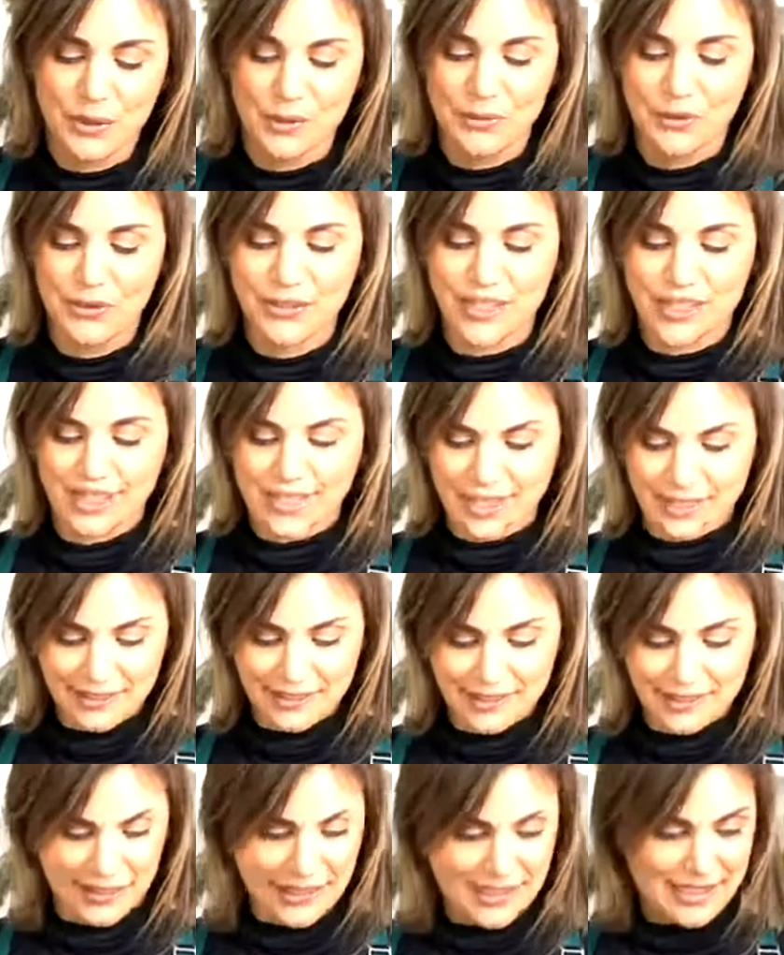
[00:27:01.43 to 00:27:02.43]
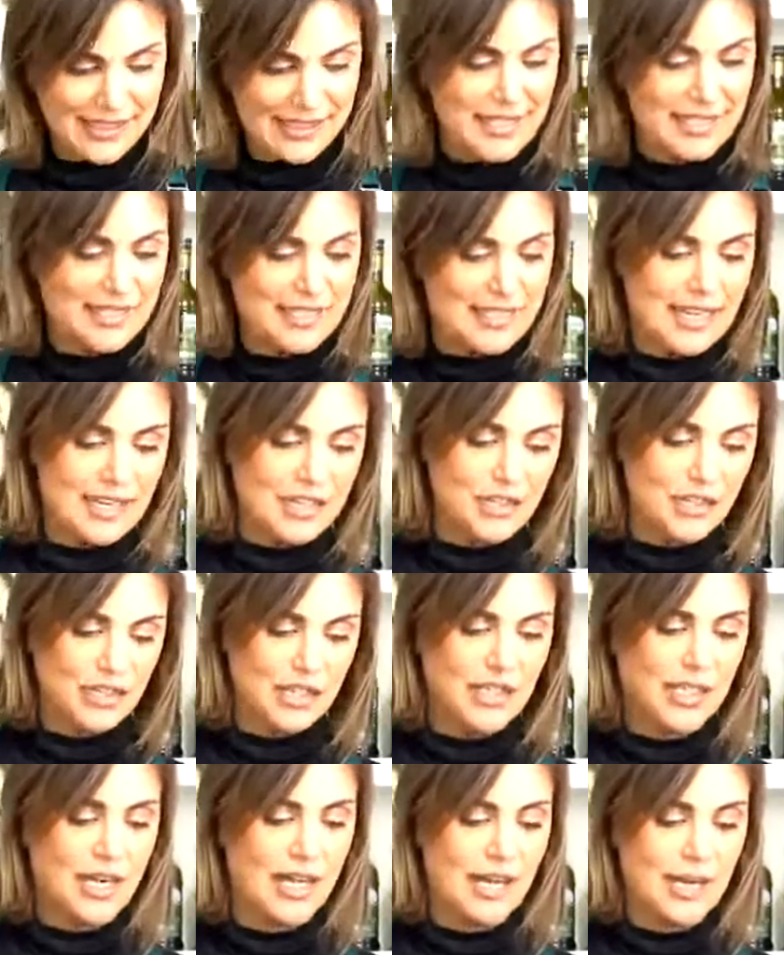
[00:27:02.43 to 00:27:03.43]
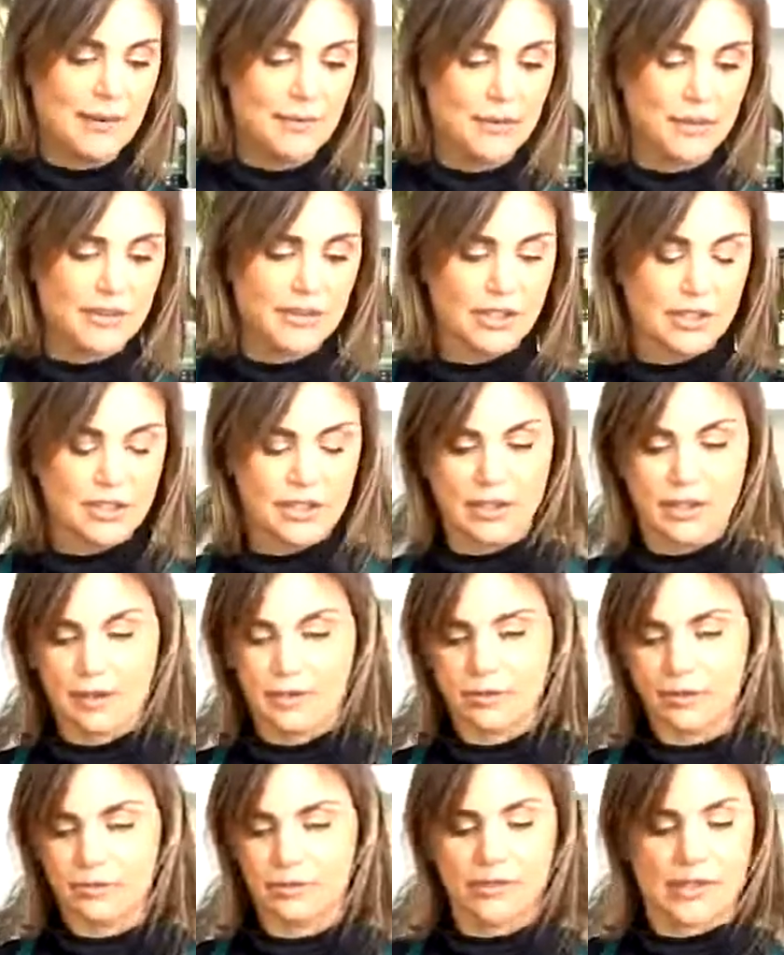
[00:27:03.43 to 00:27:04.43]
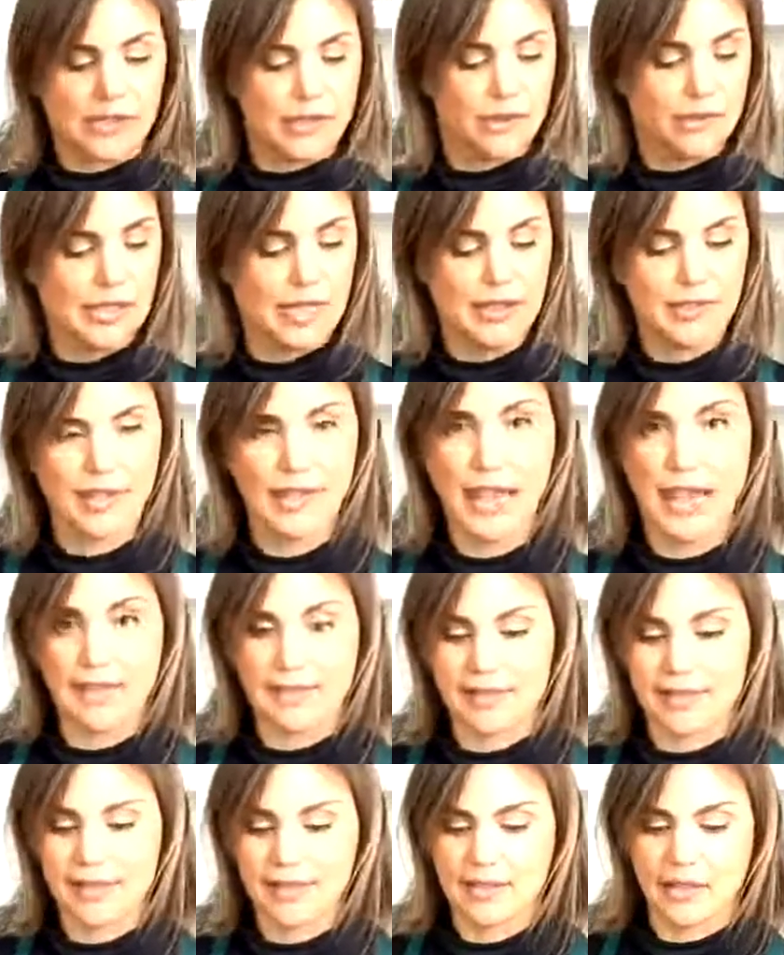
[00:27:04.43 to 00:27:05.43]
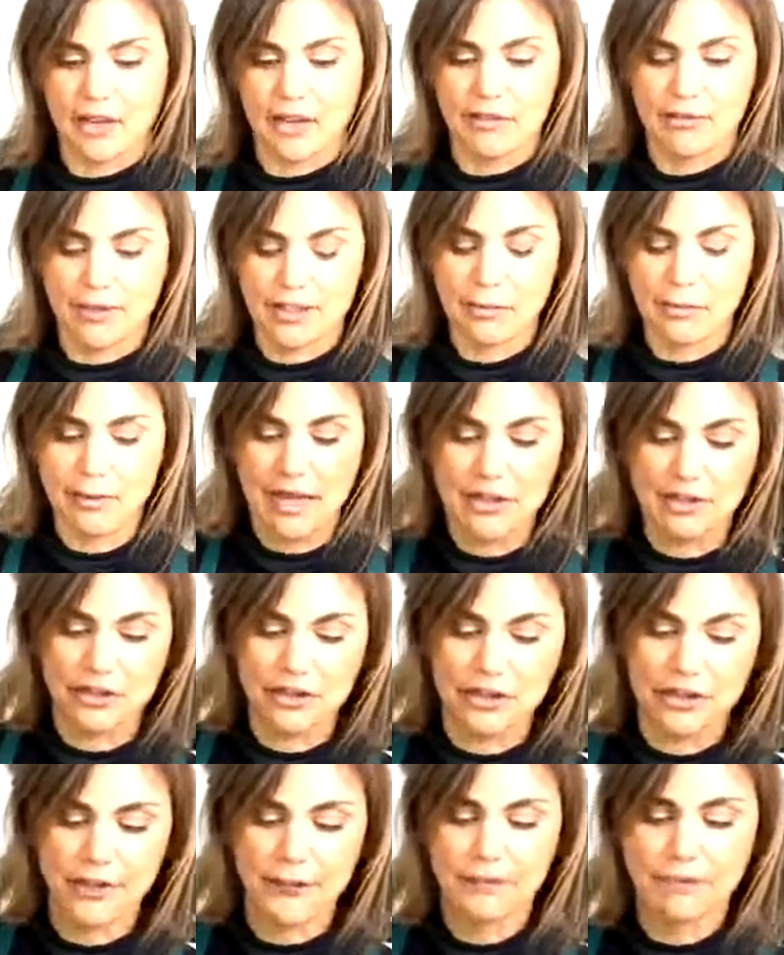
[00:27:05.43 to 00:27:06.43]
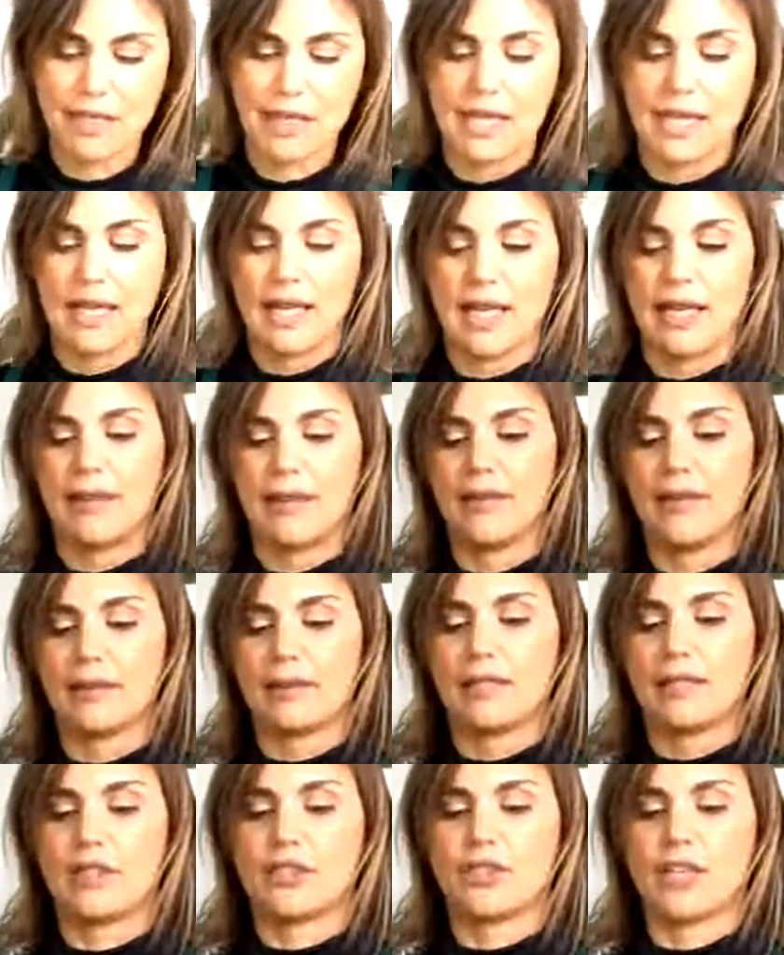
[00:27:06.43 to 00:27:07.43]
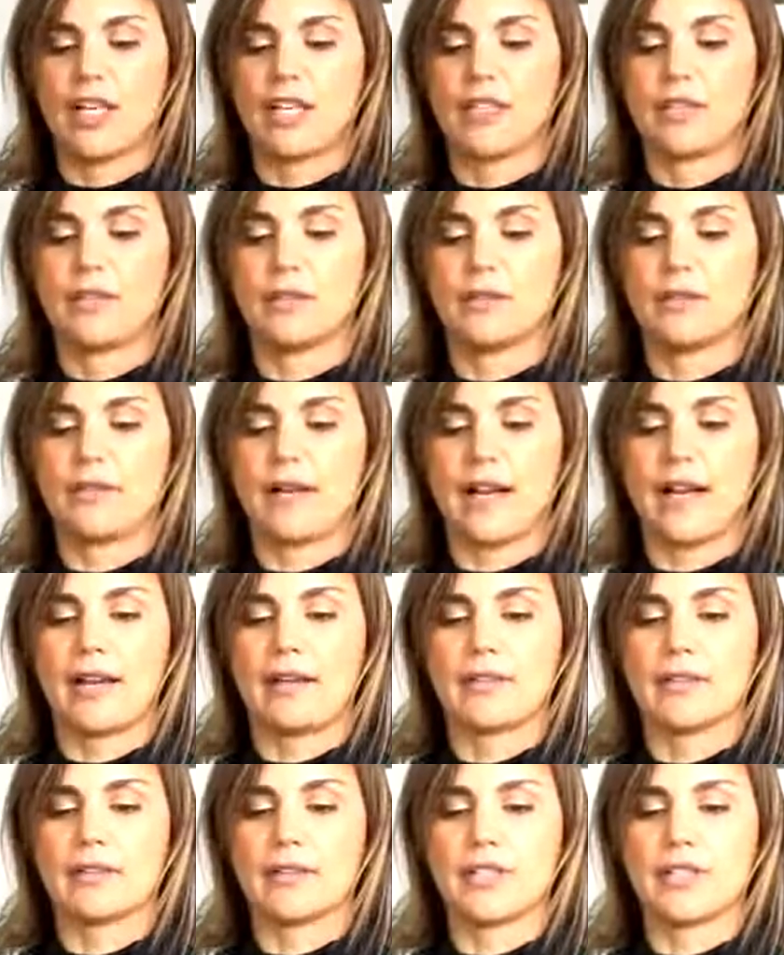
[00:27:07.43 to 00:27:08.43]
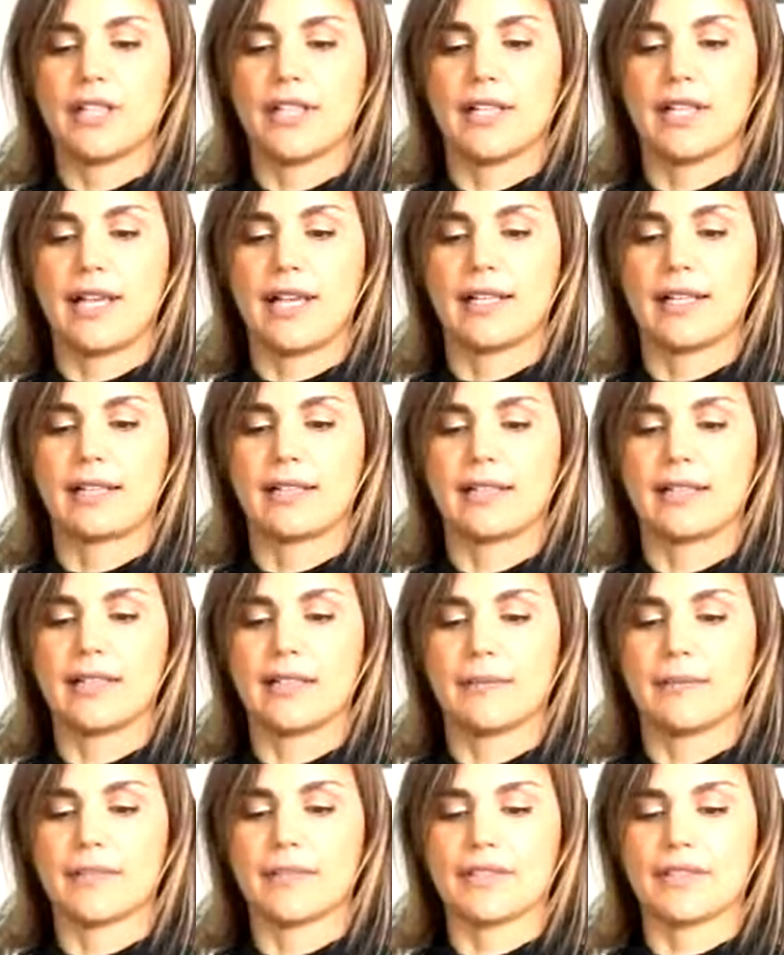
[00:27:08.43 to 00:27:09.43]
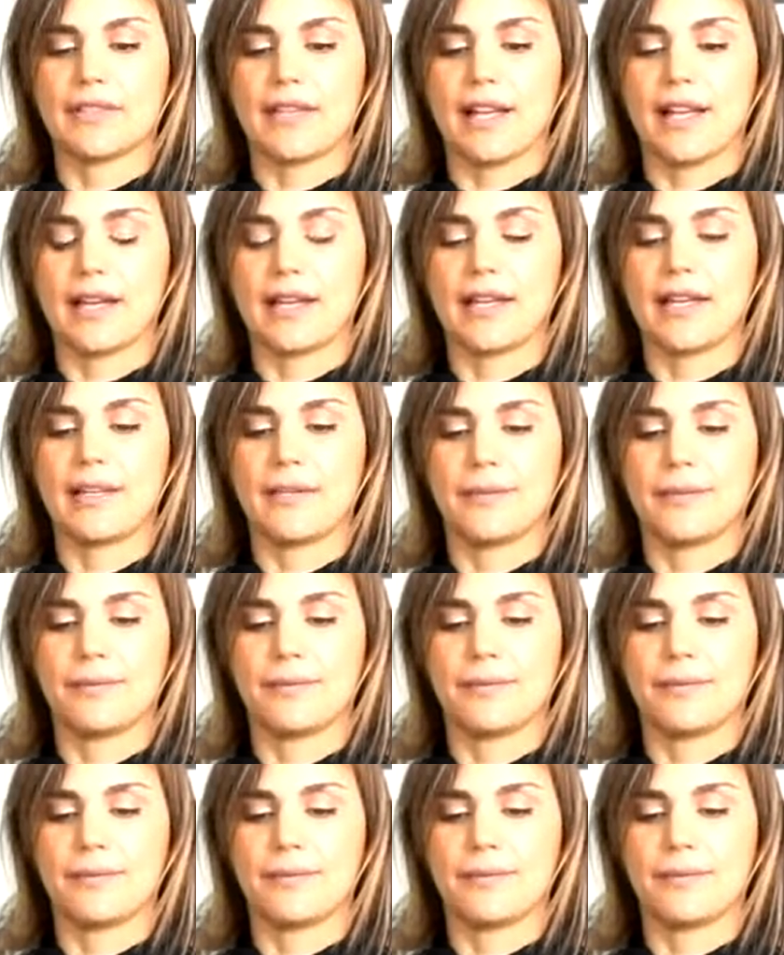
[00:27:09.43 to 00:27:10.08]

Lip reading: creating a little indentation, and I'm just gonna, get the excess off my spatula. And then I'm gonna try to go around and clean up the side